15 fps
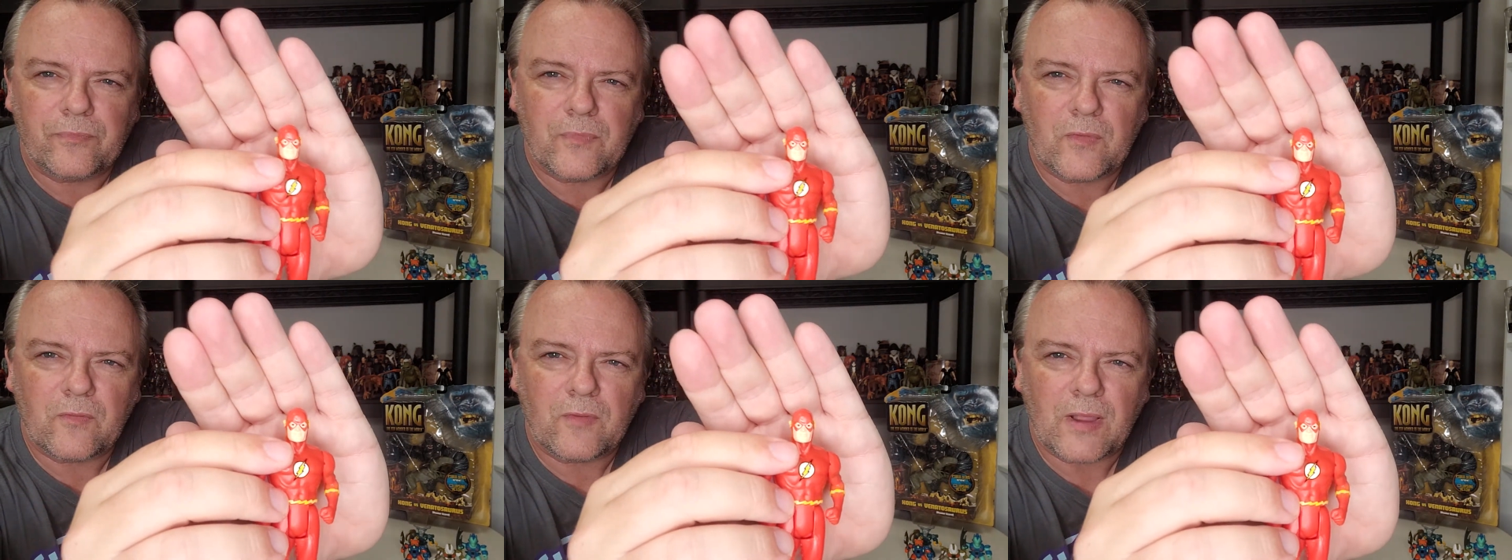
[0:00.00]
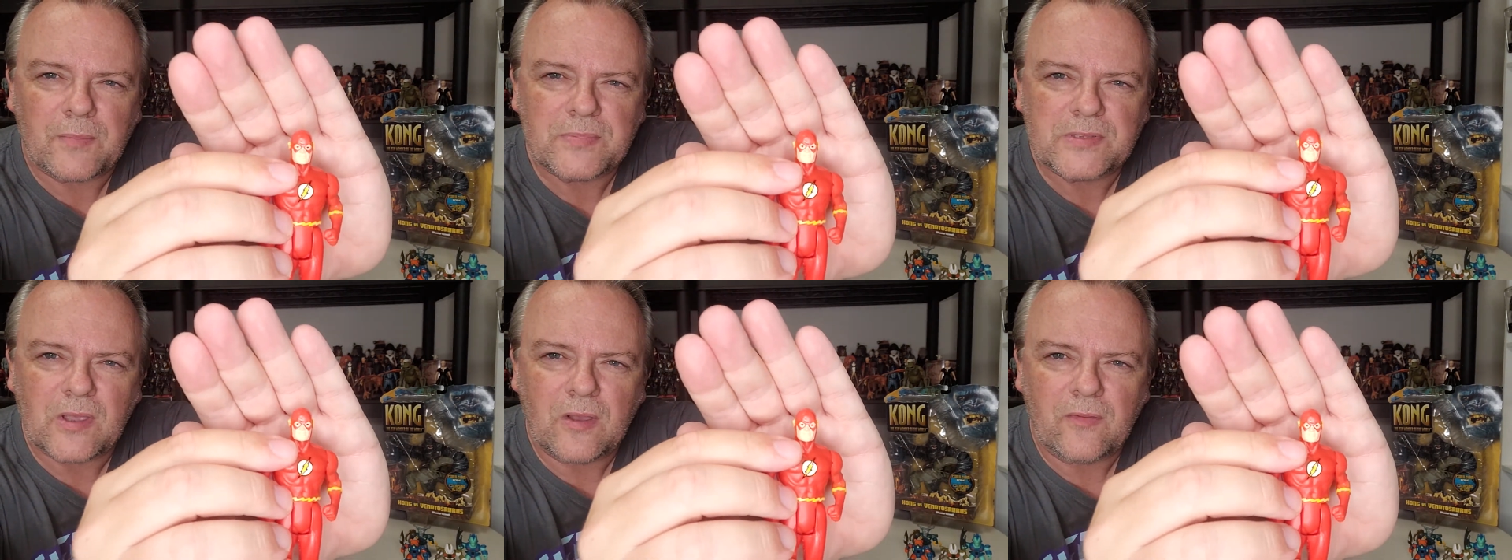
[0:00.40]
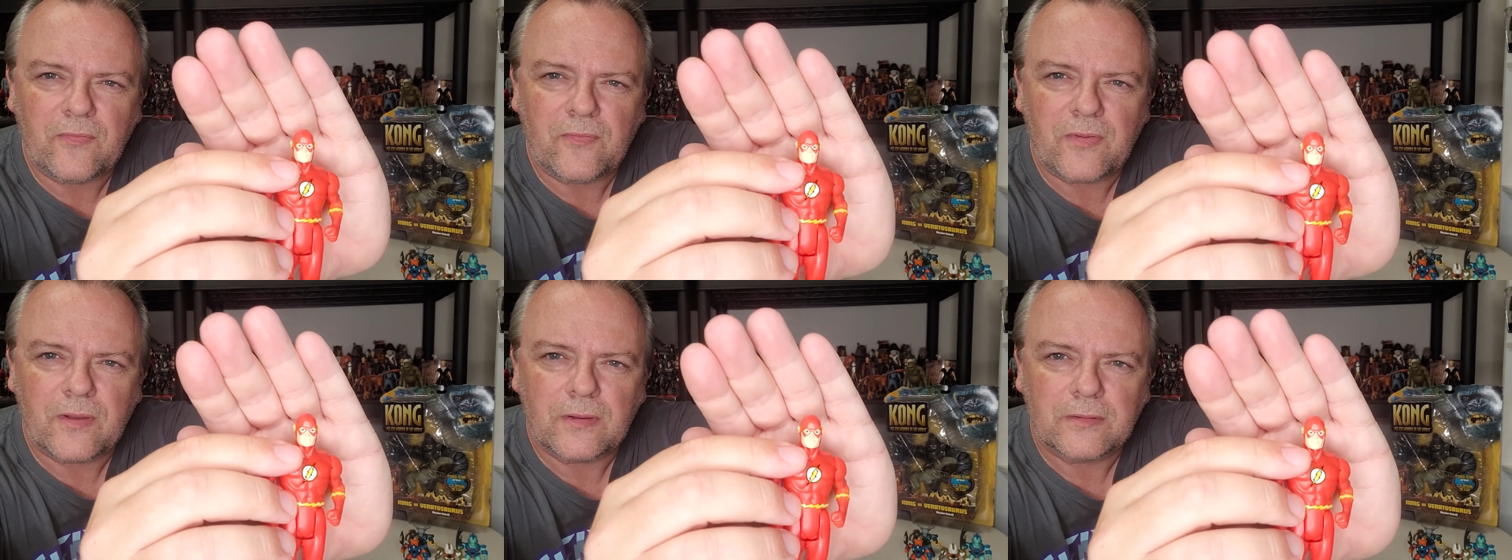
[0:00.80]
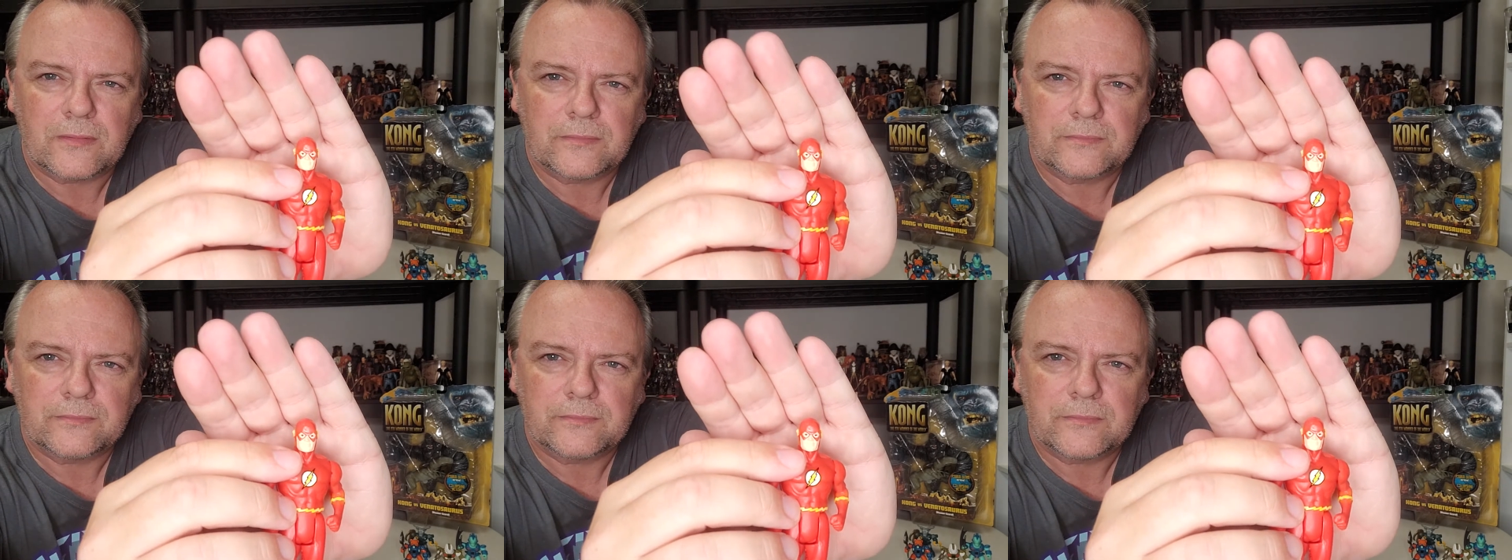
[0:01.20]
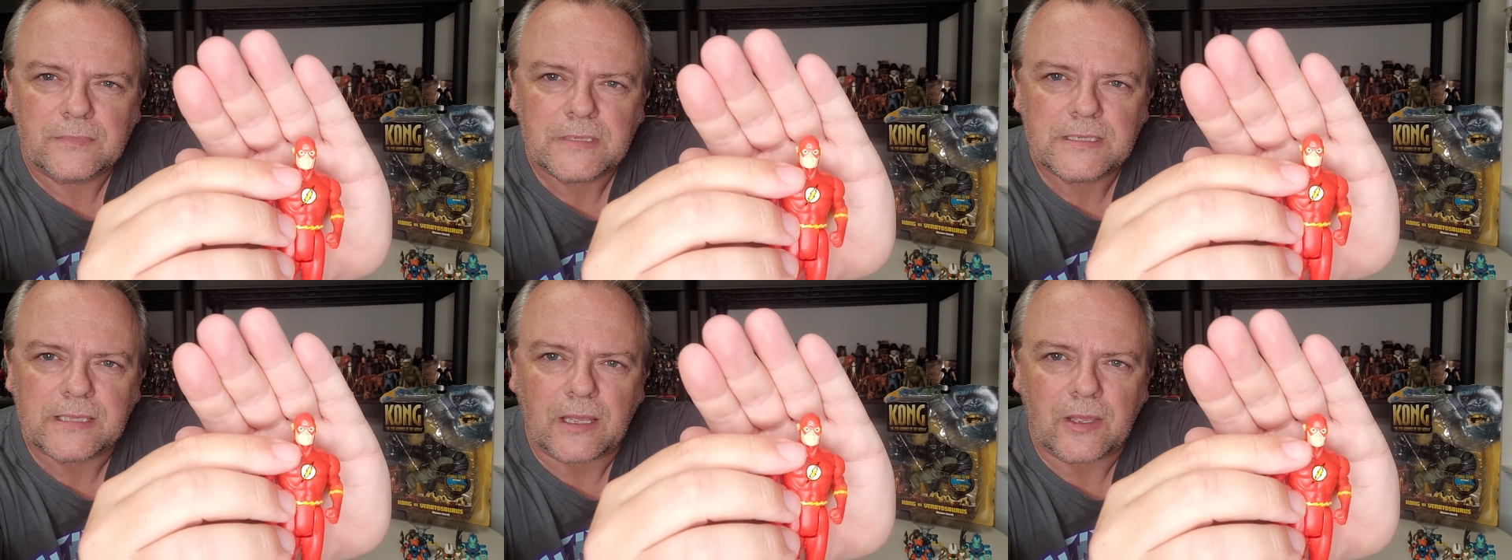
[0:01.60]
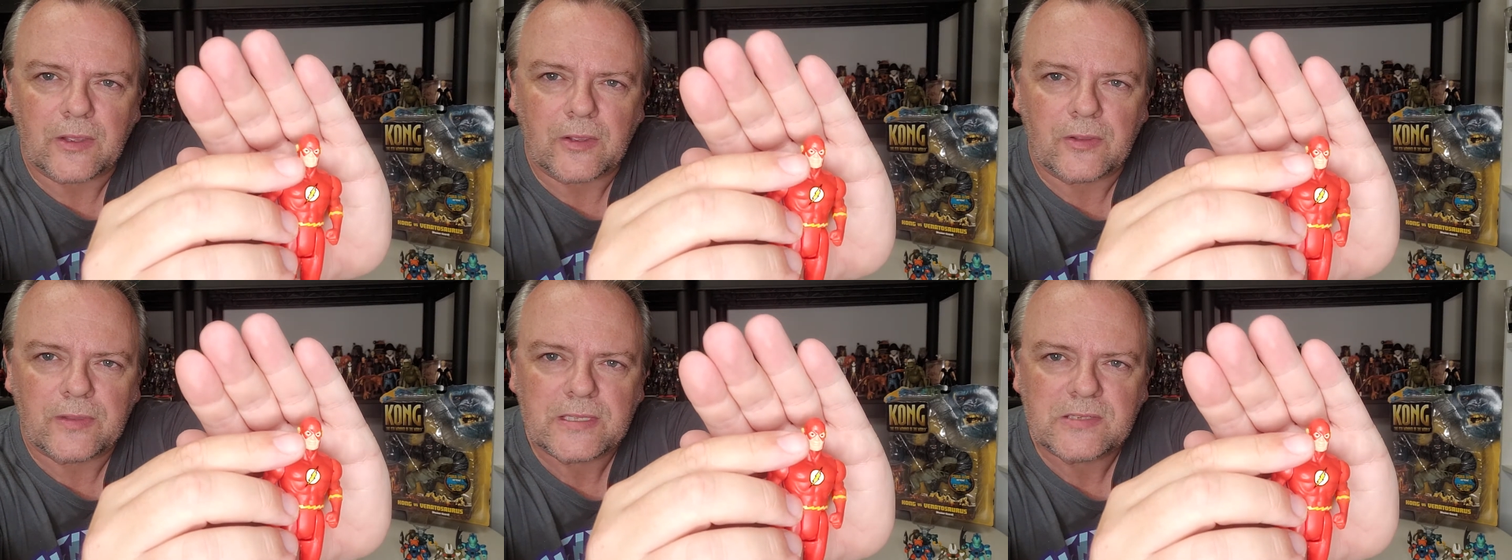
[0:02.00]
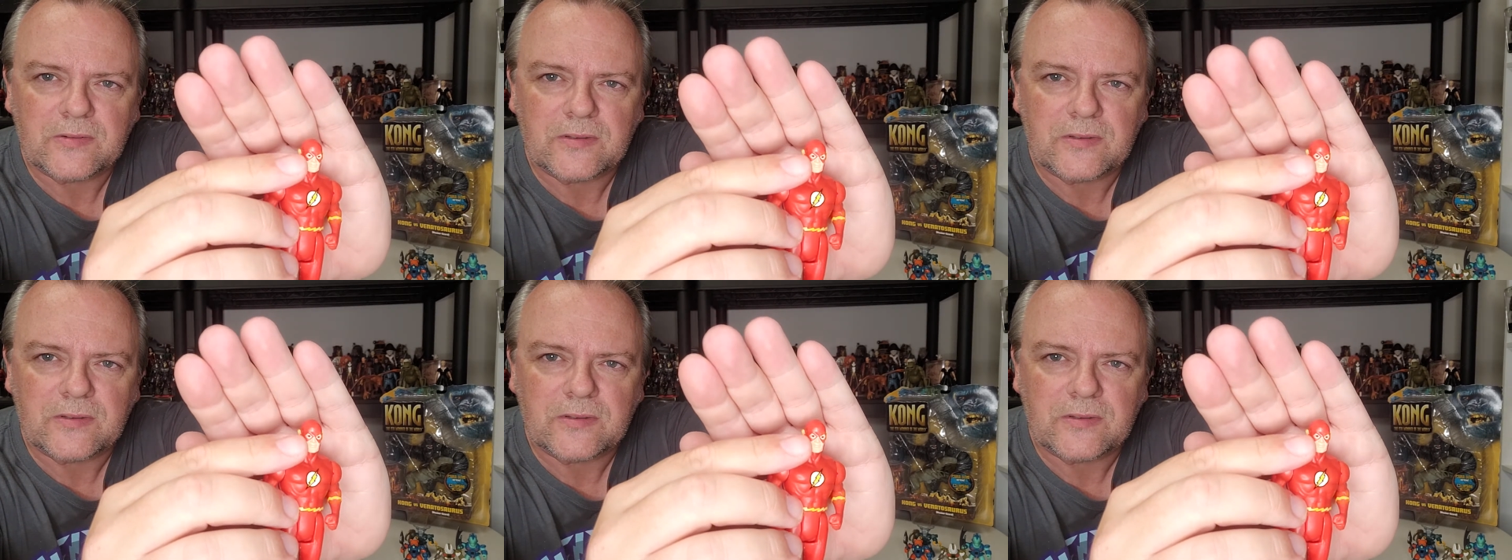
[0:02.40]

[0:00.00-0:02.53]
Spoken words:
rubs off. So this